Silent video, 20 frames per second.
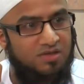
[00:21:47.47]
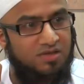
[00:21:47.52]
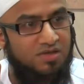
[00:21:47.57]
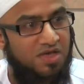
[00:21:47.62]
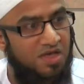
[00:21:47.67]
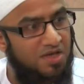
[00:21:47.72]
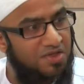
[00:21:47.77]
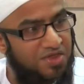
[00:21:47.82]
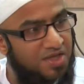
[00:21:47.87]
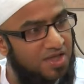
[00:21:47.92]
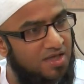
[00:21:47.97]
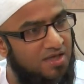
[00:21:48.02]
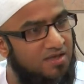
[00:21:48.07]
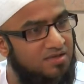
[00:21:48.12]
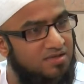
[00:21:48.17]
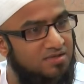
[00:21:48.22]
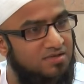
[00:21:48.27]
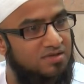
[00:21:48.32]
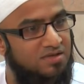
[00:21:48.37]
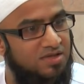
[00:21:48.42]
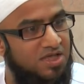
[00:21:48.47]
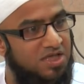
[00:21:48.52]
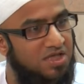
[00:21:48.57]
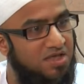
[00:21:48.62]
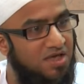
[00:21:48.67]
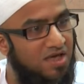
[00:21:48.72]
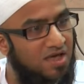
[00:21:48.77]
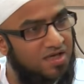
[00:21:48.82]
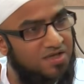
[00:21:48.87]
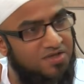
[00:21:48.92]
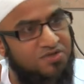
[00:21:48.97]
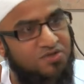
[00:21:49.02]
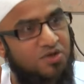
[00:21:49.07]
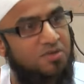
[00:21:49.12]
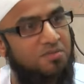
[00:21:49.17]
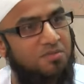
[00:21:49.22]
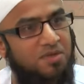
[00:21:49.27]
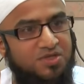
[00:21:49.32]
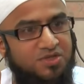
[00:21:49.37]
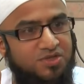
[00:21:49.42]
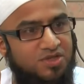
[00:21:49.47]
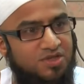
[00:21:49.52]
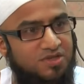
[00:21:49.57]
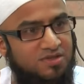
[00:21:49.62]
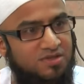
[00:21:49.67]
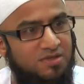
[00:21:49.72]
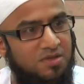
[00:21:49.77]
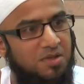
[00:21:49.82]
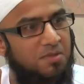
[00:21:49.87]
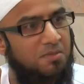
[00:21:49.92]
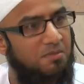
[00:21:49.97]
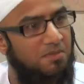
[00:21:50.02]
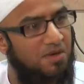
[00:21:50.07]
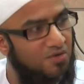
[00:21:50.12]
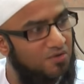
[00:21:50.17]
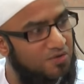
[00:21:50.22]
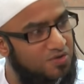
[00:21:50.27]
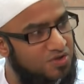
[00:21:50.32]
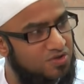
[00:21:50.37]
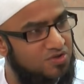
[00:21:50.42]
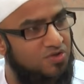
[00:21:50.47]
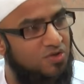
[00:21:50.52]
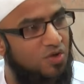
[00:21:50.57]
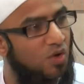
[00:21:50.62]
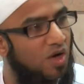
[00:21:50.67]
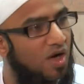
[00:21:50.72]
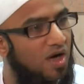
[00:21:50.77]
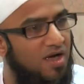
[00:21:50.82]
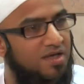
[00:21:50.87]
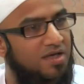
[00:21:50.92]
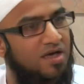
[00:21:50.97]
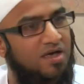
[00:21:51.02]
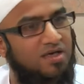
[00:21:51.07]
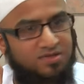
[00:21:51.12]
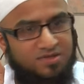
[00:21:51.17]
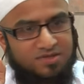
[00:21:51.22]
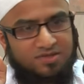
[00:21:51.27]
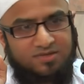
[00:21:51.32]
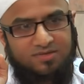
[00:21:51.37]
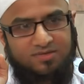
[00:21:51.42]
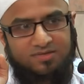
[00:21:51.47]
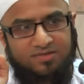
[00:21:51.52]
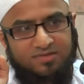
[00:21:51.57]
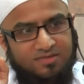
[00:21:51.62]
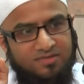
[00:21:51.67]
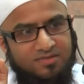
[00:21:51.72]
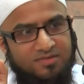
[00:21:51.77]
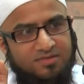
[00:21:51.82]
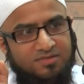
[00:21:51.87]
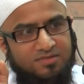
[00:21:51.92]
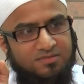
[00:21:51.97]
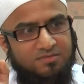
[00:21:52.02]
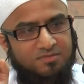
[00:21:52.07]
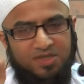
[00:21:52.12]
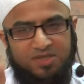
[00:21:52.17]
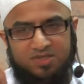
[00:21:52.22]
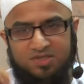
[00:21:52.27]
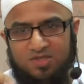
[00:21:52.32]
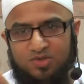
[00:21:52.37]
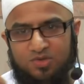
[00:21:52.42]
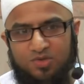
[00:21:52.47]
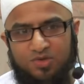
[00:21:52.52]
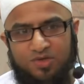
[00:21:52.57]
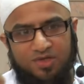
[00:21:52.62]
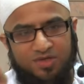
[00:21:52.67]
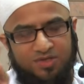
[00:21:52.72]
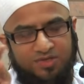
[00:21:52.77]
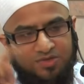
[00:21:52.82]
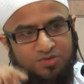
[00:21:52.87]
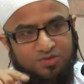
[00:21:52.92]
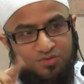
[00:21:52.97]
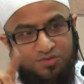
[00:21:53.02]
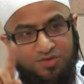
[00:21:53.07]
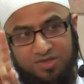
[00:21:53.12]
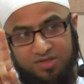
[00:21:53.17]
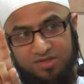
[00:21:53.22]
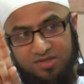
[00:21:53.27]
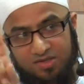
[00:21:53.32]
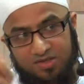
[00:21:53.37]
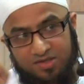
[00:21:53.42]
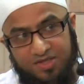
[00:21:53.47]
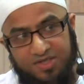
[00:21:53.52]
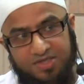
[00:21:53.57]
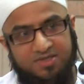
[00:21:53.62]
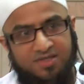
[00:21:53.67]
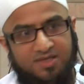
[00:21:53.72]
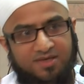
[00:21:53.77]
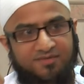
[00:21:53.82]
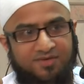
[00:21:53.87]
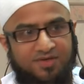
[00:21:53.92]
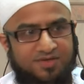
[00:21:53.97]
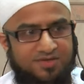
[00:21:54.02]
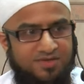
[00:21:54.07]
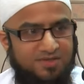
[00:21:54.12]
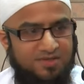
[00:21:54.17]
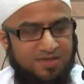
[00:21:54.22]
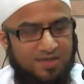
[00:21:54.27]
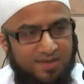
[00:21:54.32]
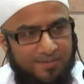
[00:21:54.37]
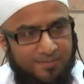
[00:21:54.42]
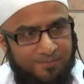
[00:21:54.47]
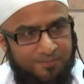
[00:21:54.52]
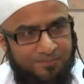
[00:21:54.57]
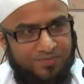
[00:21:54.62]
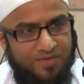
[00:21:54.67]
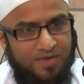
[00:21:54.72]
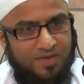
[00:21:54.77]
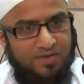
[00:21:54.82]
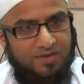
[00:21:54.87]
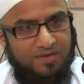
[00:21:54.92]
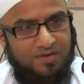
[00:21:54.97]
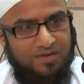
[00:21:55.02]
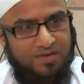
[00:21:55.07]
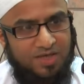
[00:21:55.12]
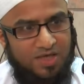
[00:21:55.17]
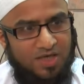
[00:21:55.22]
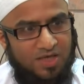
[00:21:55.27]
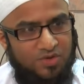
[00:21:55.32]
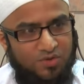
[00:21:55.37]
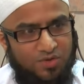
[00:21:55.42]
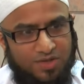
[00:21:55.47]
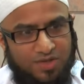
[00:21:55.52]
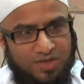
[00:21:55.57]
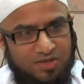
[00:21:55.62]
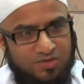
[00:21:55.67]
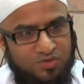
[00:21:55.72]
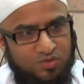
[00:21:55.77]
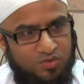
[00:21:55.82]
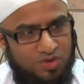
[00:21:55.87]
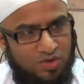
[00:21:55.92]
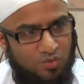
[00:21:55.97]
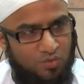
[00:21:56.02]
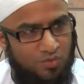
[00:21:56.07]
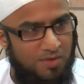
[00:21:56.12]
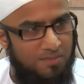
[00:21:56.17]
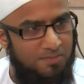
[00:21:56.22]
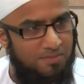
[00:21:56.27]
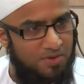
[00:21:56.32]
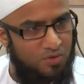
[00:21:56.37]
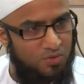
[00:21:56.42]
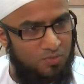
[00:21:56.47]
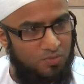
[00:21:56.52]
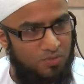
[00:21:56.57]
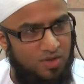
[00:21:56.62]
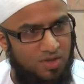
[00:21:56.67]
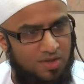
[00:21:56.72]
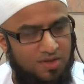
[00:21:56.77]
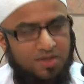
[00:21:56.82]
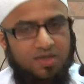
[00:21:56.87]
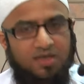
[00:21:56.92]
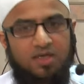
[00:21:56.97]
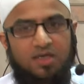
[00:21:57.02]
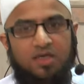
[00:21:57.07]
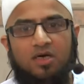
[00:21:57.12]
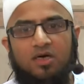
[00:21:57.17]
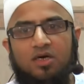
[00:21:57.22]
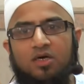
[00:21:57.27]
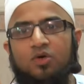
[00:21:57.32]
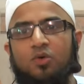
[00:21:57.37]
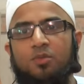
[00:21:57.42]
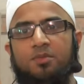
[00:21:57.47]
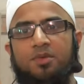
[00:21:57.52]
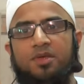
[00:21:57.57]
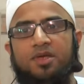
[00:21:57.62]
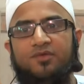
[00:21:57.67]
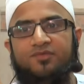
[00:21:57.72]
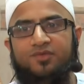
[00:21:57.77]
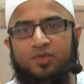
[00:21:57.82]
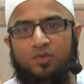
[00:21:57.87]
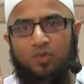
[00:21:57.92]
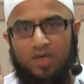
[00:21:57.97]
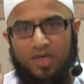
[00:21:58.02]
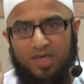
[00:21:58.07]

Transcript: nothing. Nikah is not mentioned. Marriage is no ayat, because the sunnah is to read these three verses. Ya ayyuhan nasu taqu rabbakum alladhi khalaqakum min nafsin